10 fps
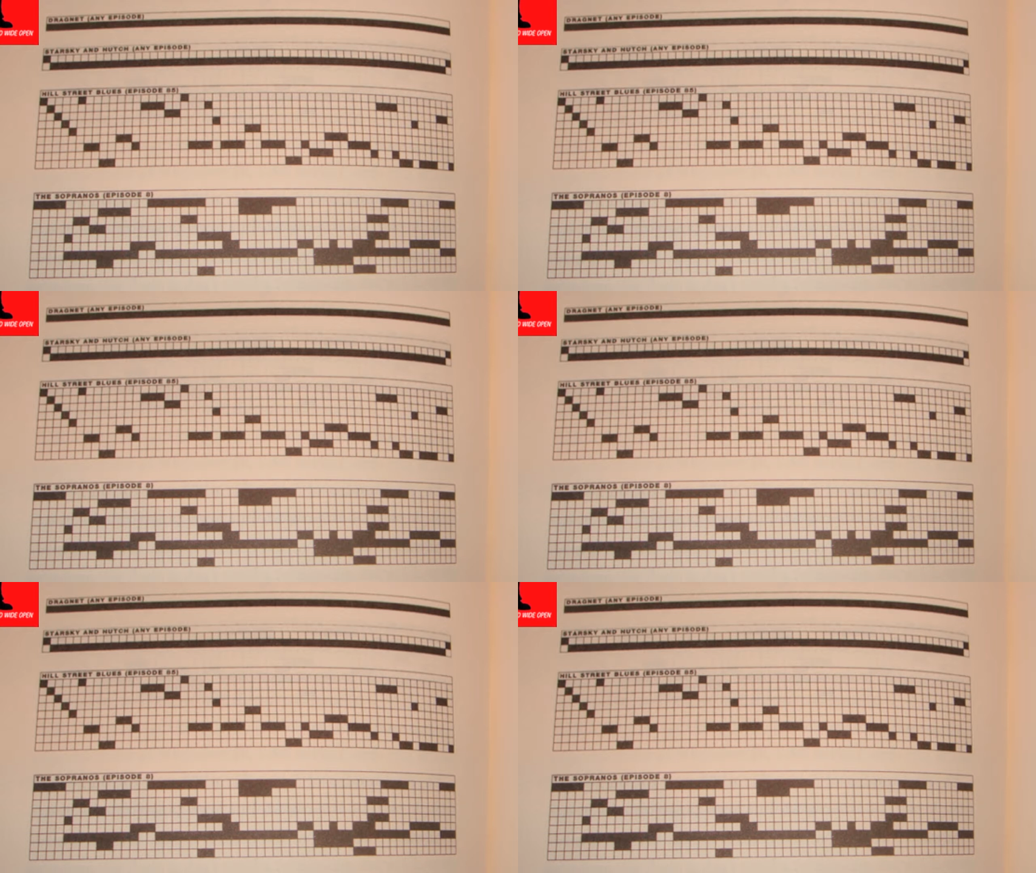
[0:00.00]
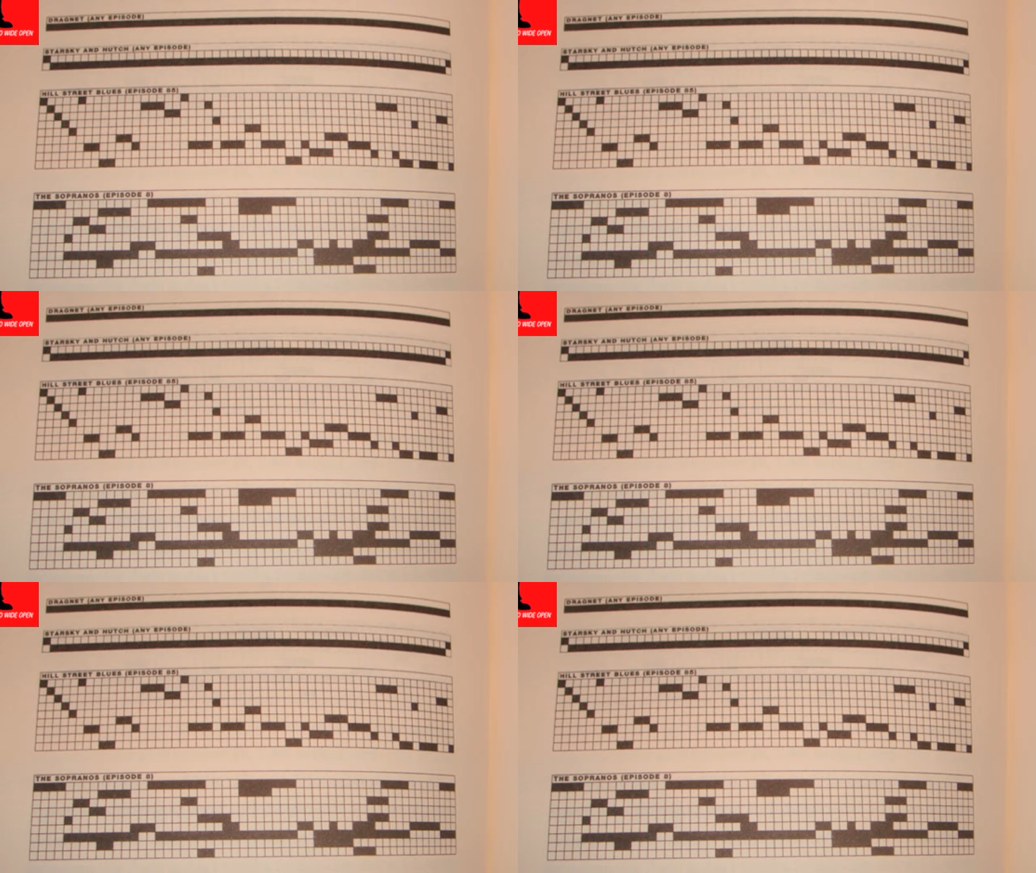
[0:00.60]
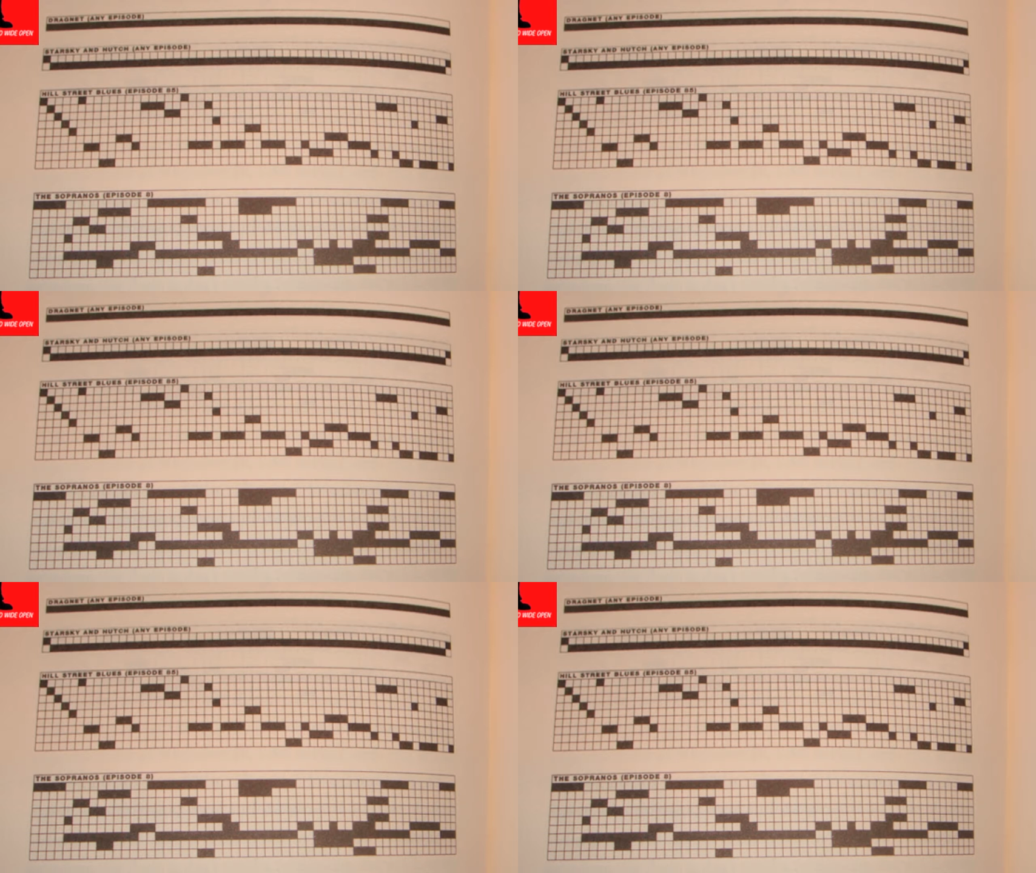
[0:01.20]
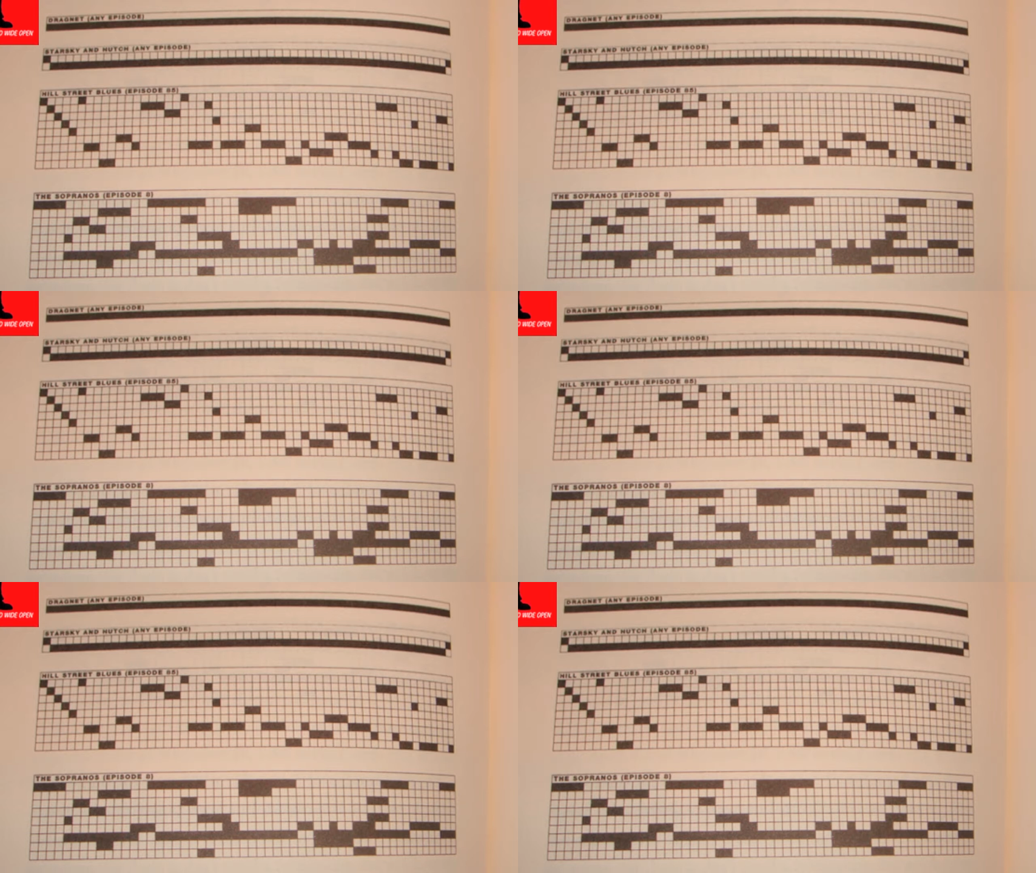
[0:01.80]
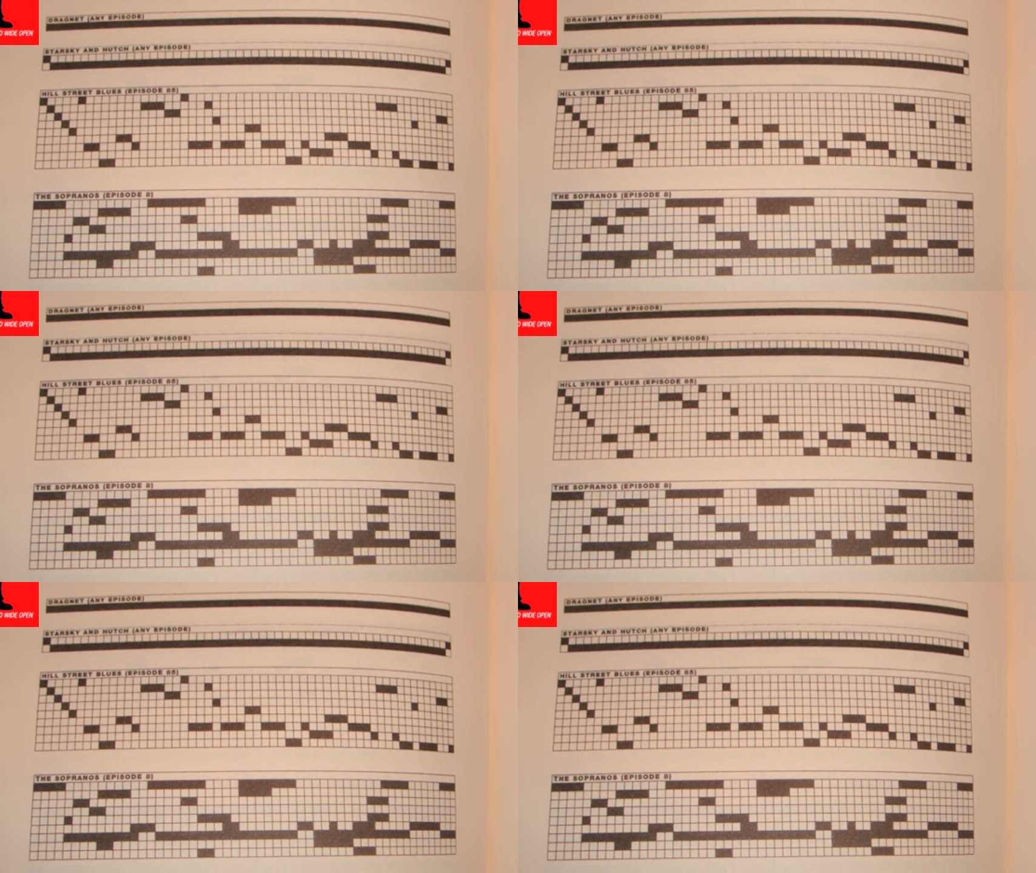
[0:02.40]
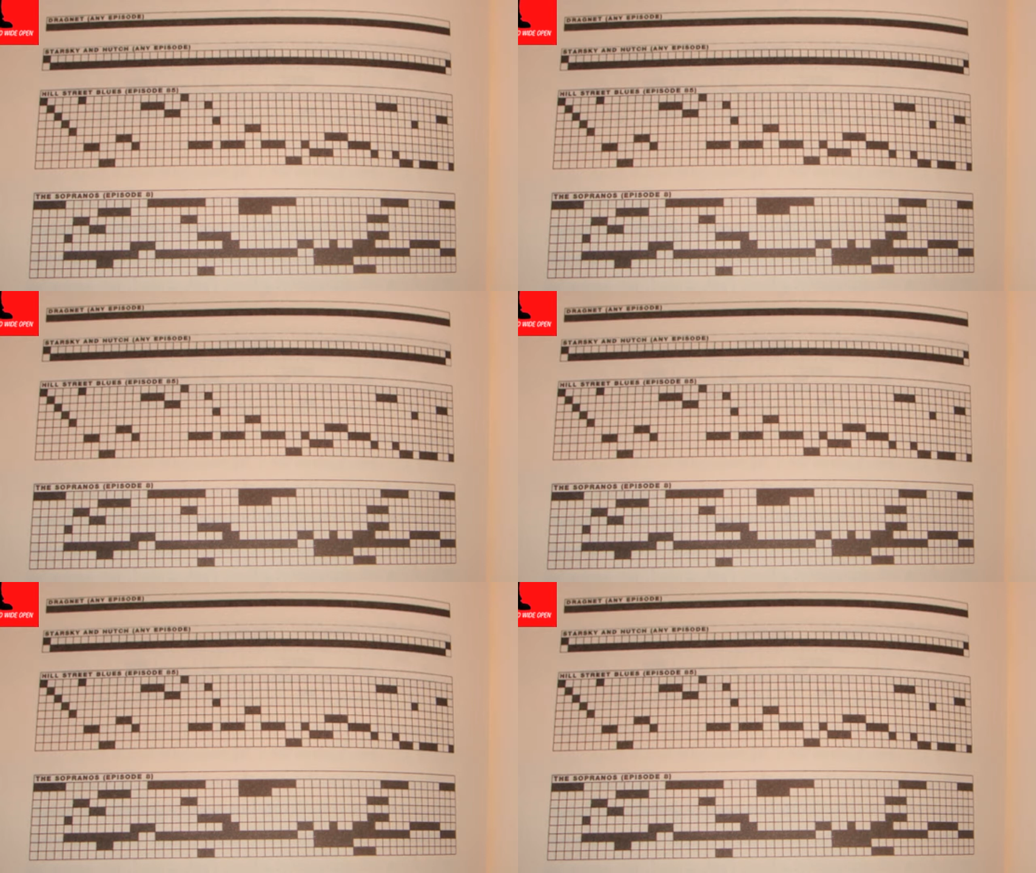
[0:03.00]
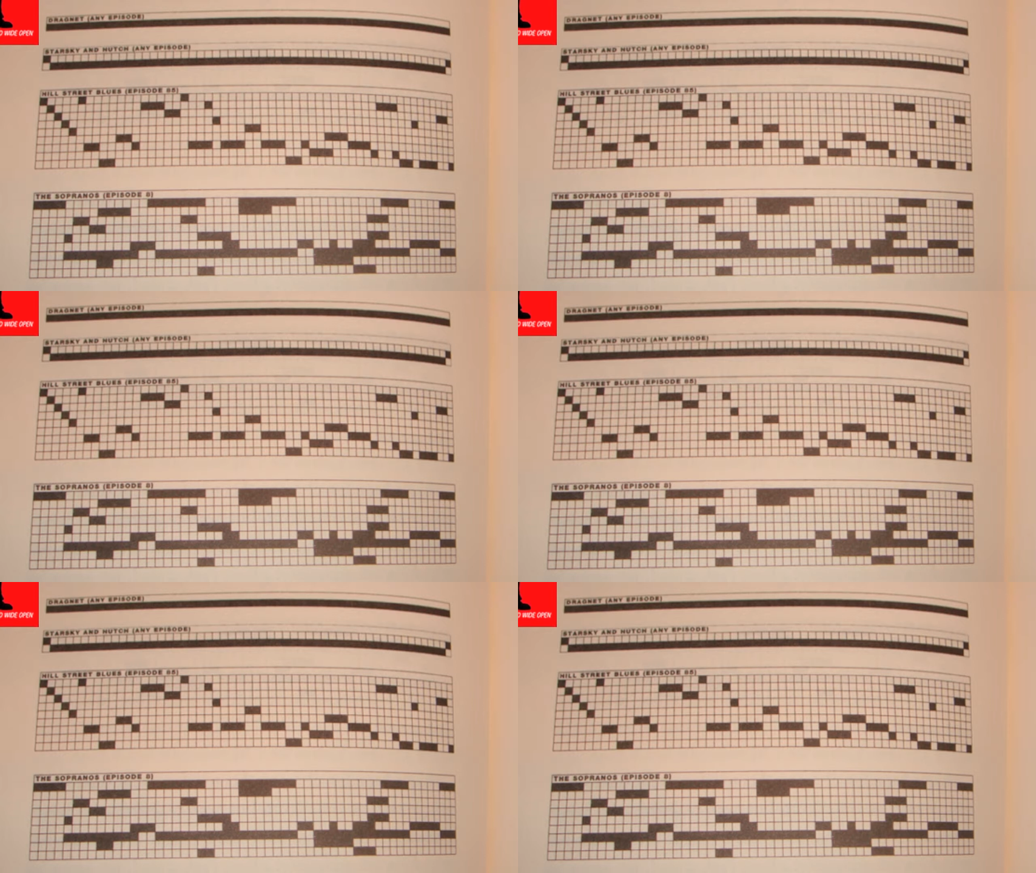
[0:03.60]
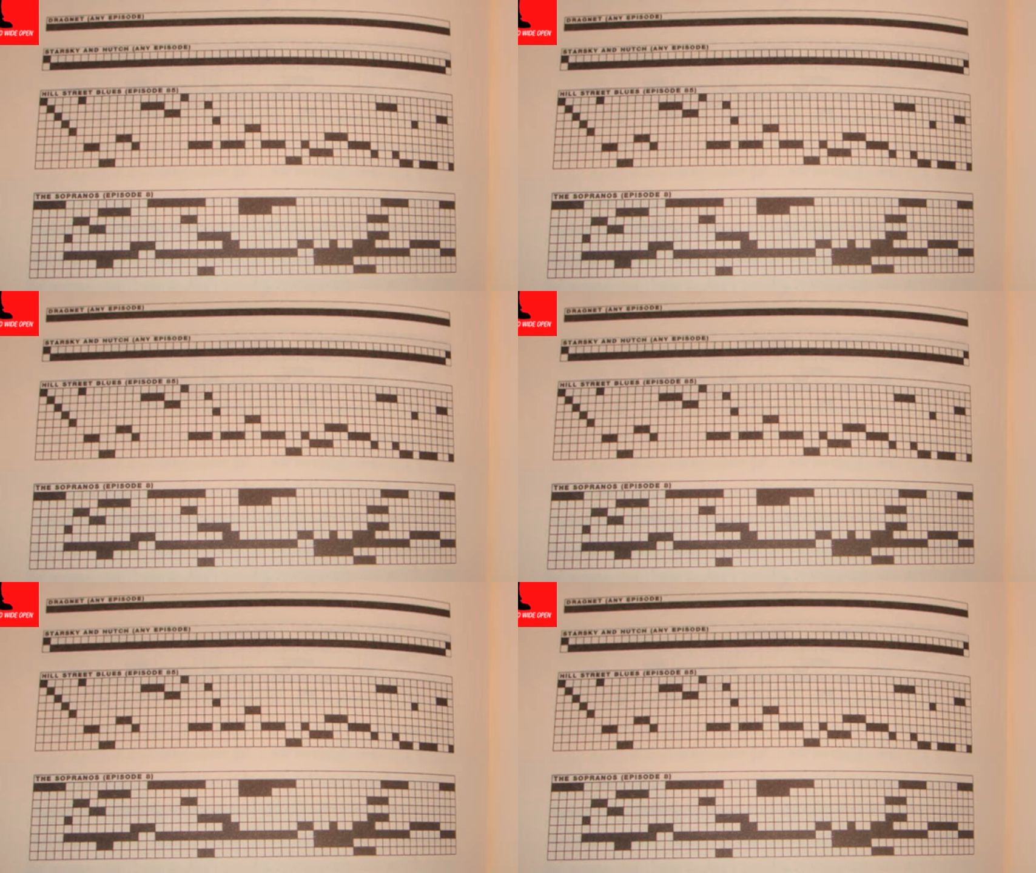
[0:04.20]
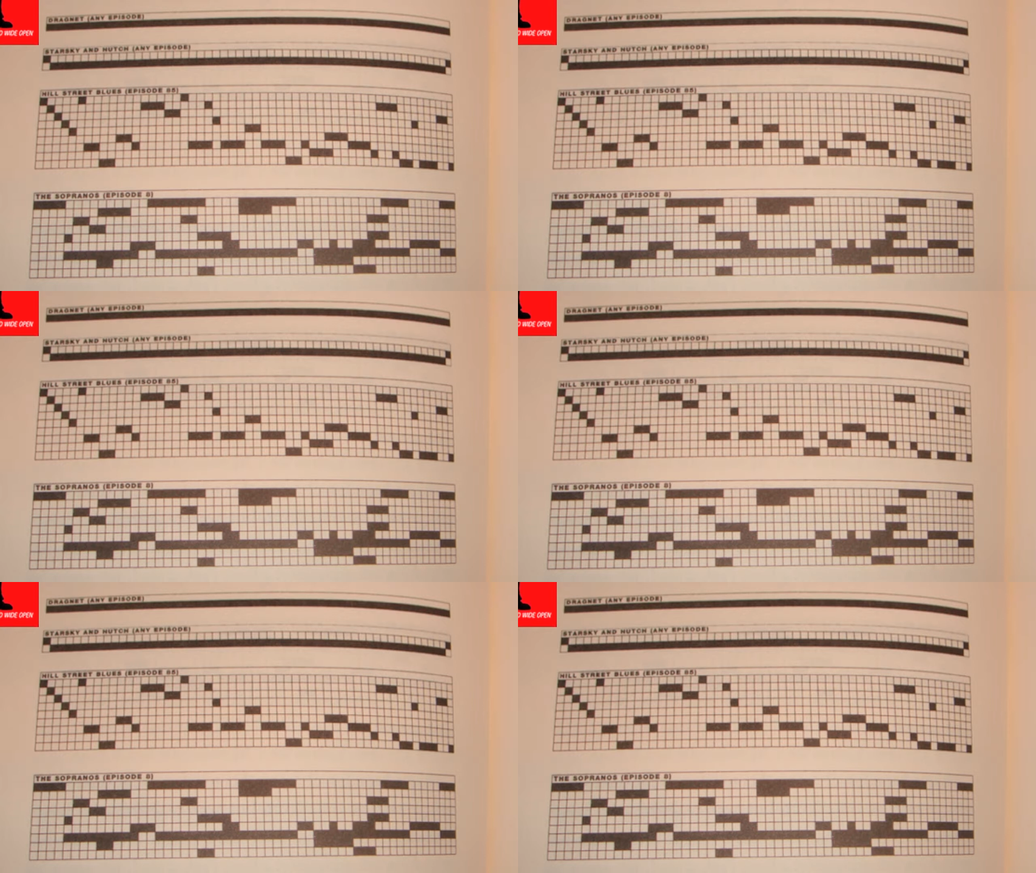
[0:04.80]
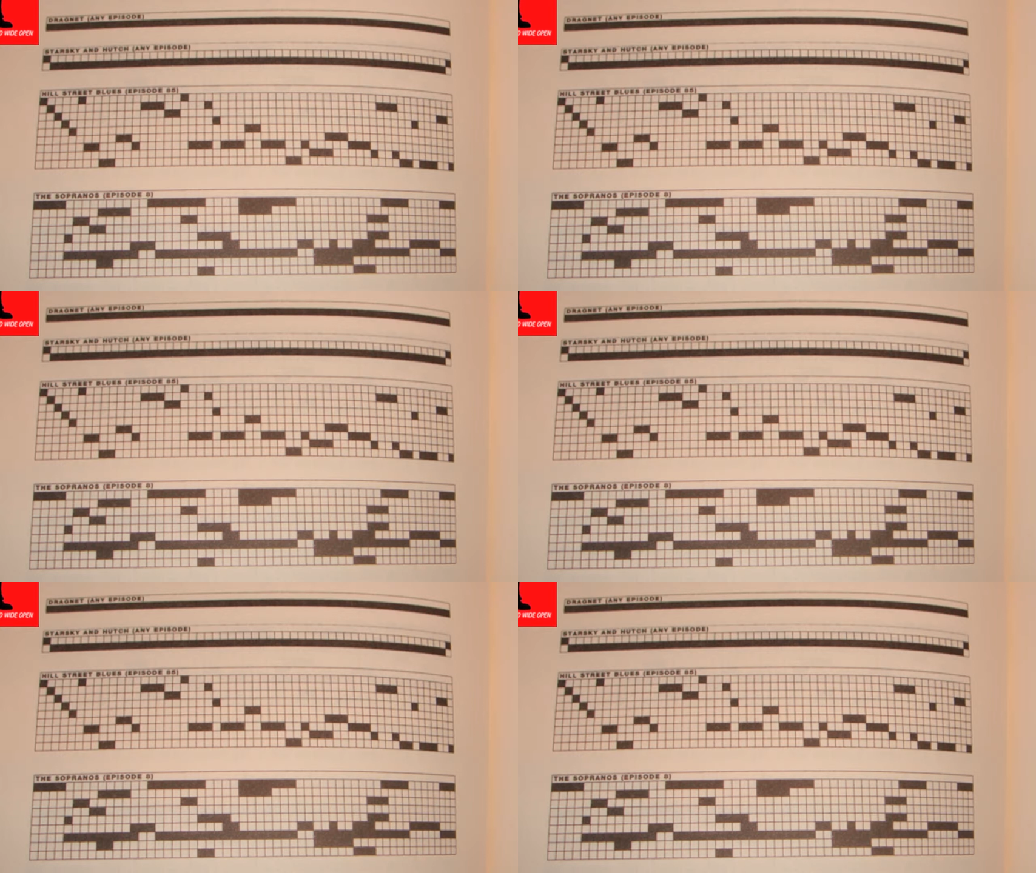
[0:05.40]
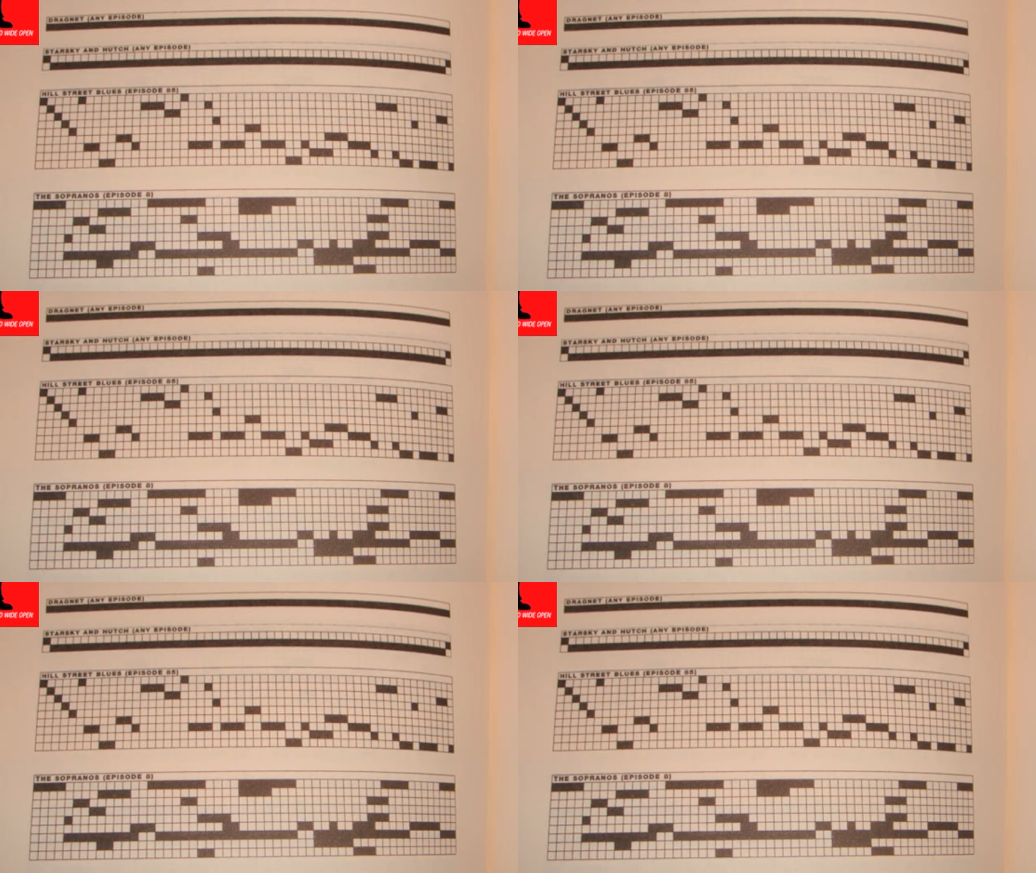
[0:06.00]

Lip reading: No face is visible, so there are no lips to read.